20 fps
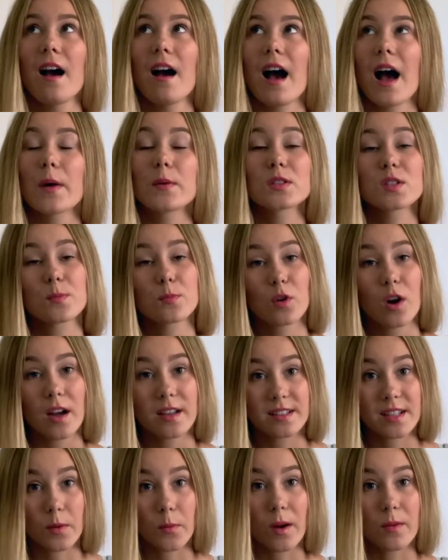I was
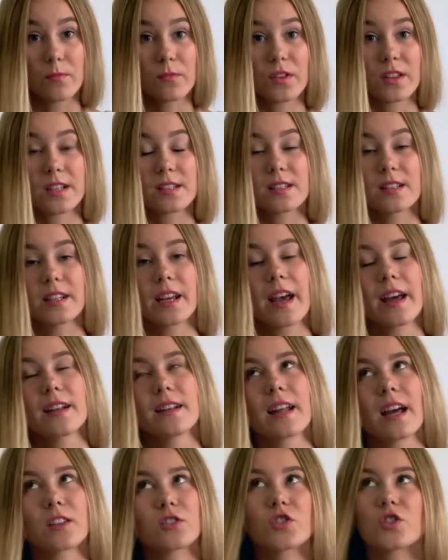surprised I went for this in the
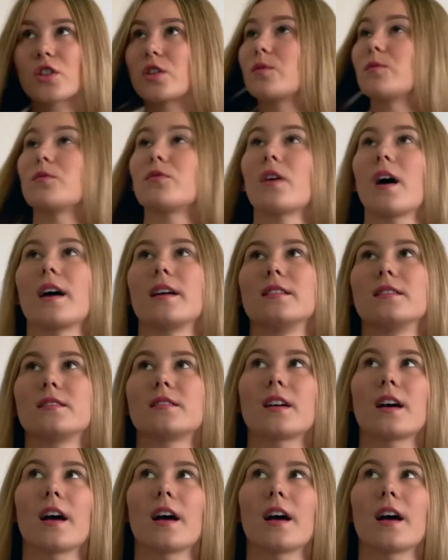end. I just couldn't find